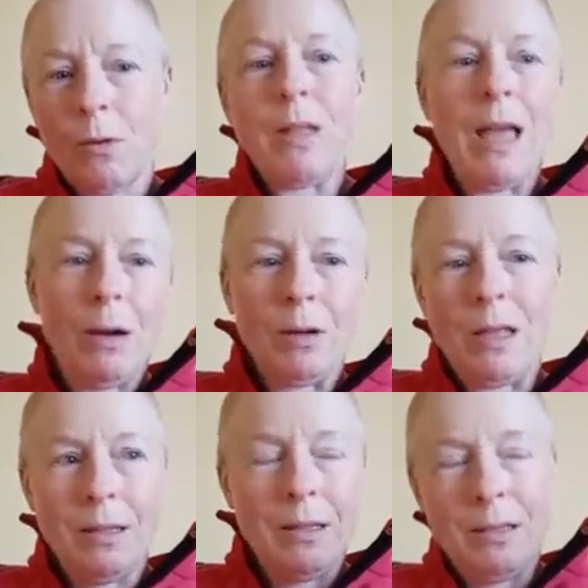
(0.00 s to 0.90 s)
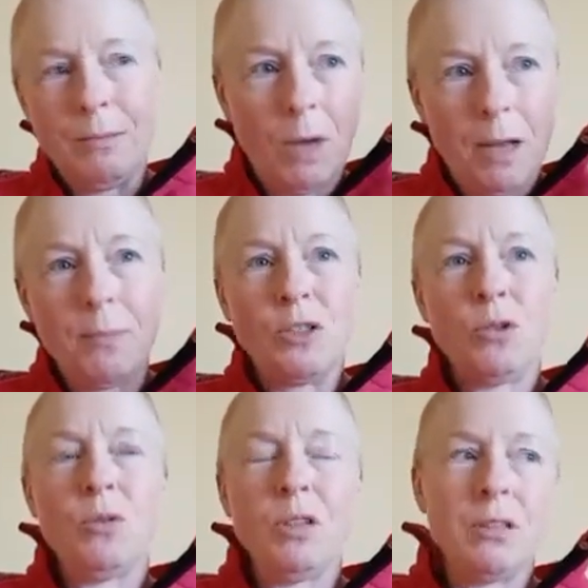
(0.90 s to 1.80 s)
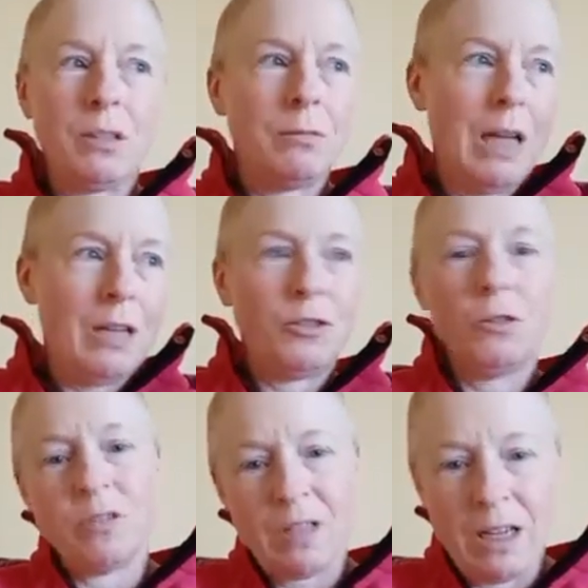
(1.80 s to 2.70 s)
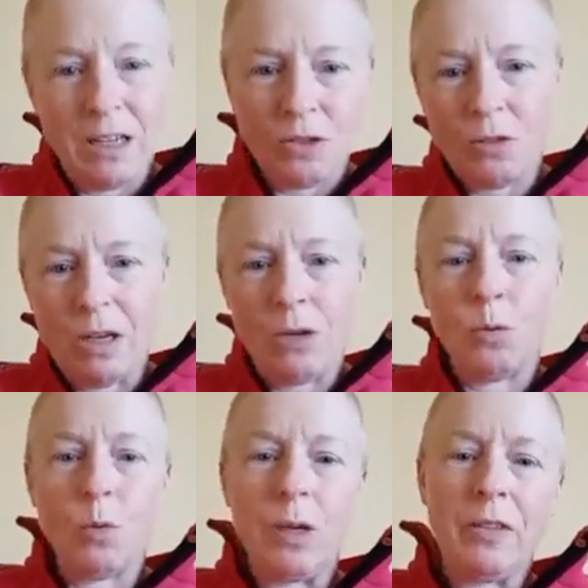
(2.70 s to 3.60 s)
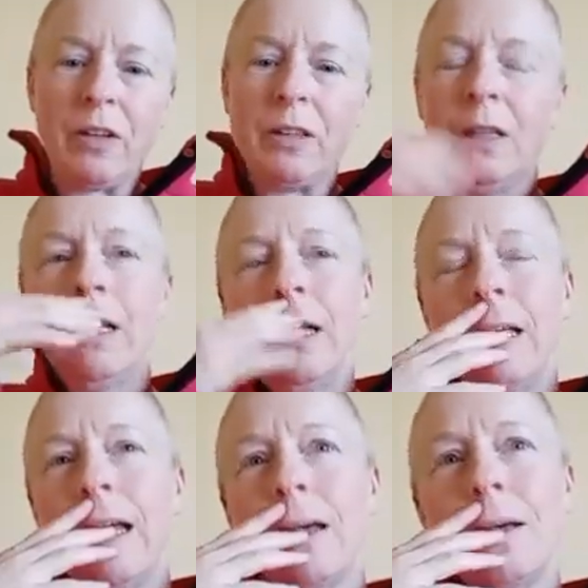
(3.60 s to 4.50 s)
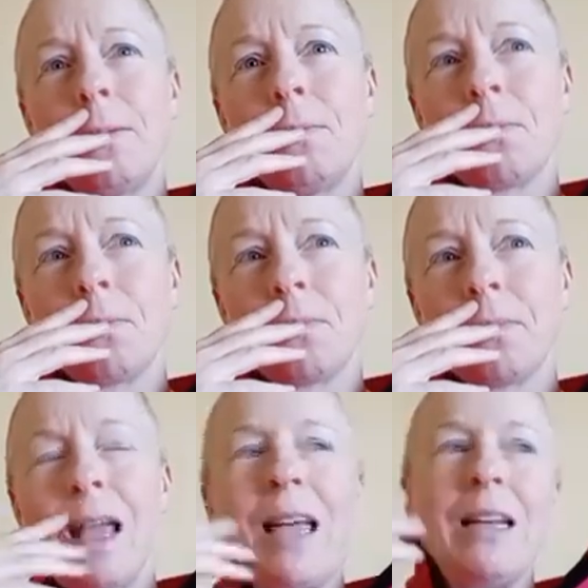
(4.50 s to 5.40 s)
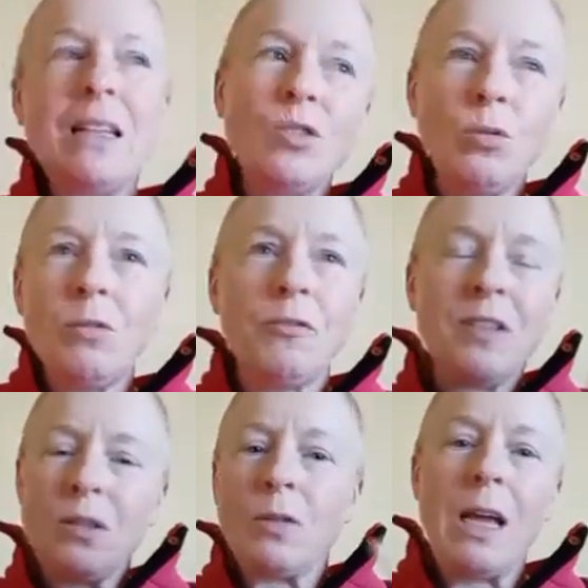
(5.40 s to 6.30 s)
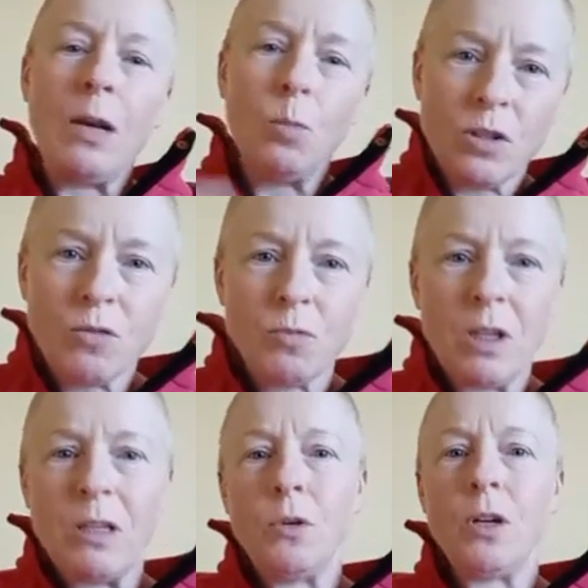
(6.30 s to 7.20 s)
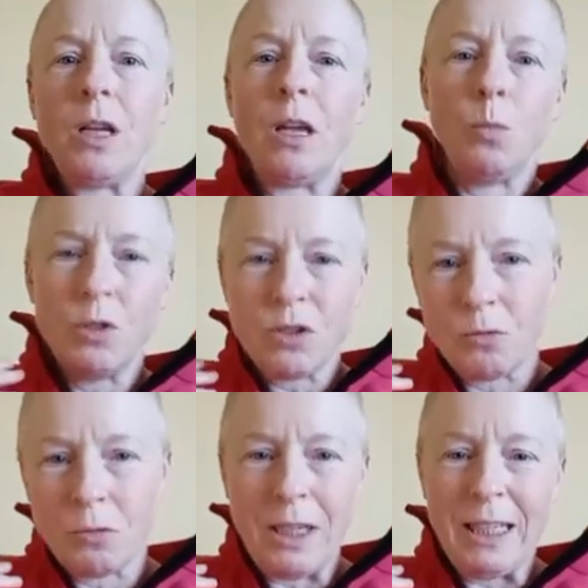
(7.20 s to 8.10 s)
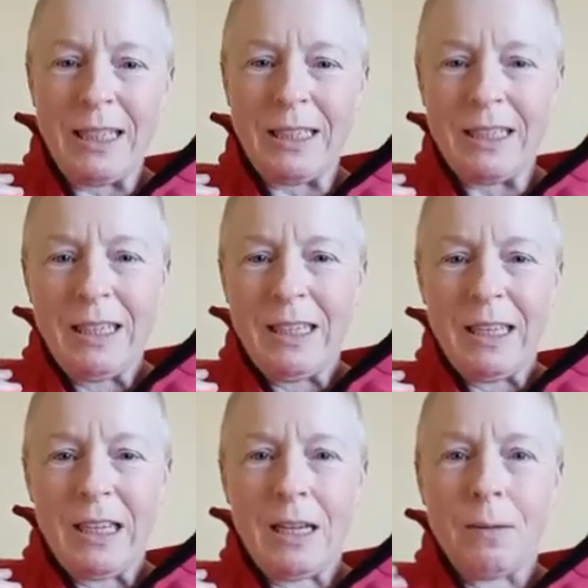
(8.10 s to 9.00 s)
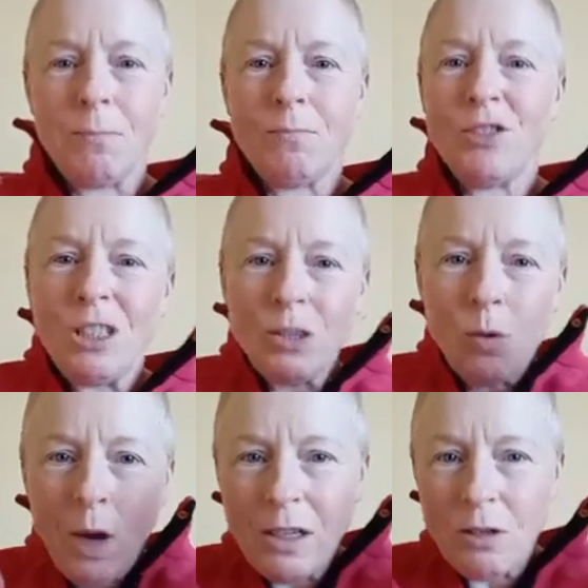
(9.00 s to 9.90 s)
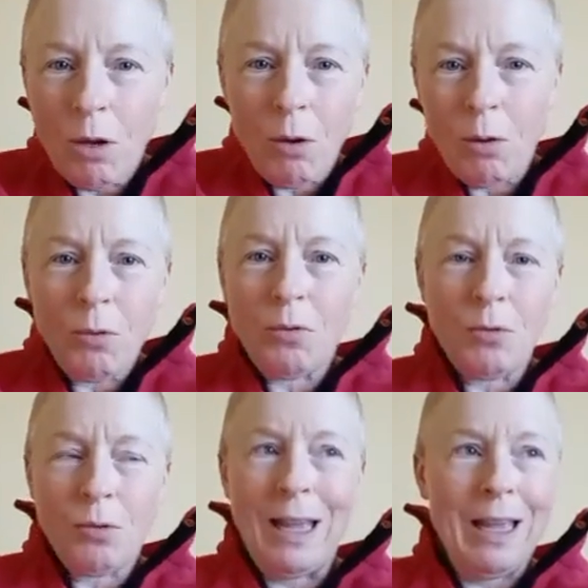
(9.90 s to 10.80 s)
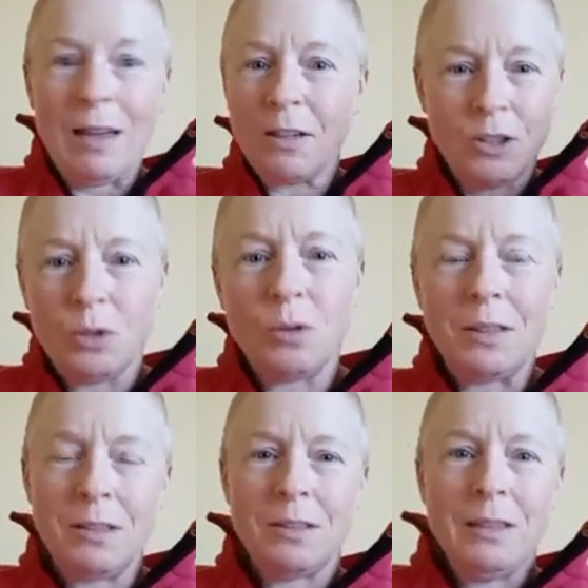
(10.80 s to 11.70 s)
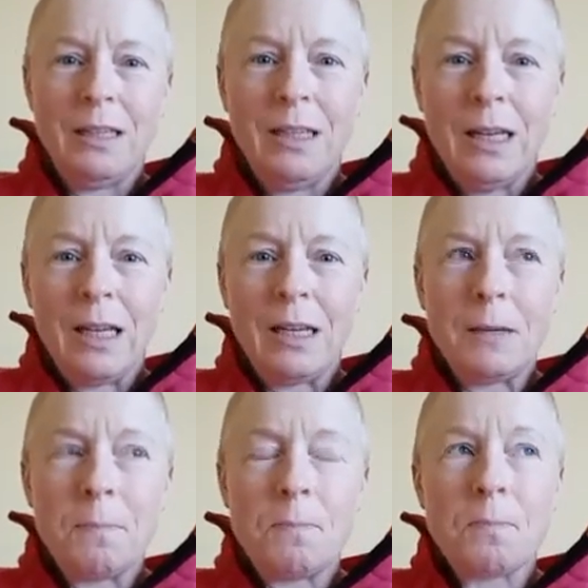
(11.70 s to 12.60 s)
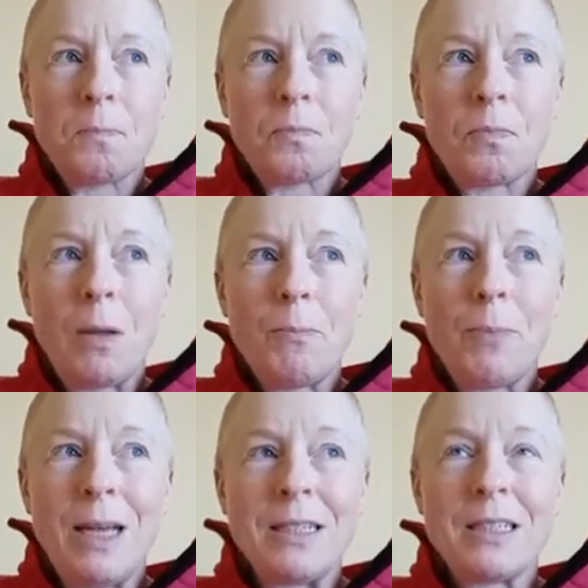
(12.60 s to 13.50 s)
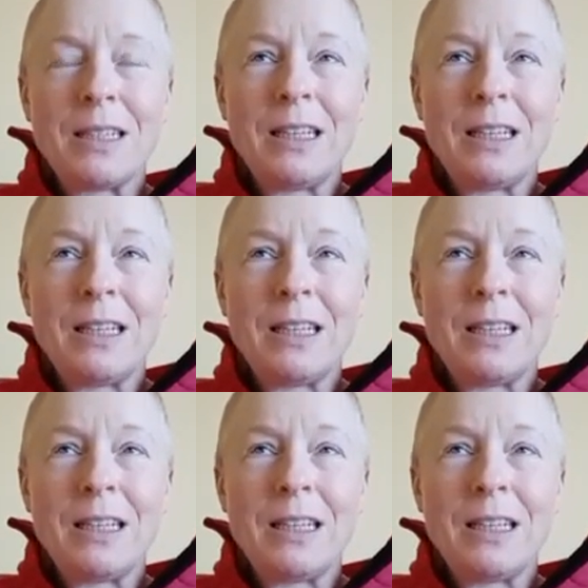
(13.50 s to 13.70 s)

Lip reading: how it might be turned into cartoons, to illustrated or whatever. And it sort of fizzled out. It wasn't really working. I wasn't ready. Didn't quite know how to do it. But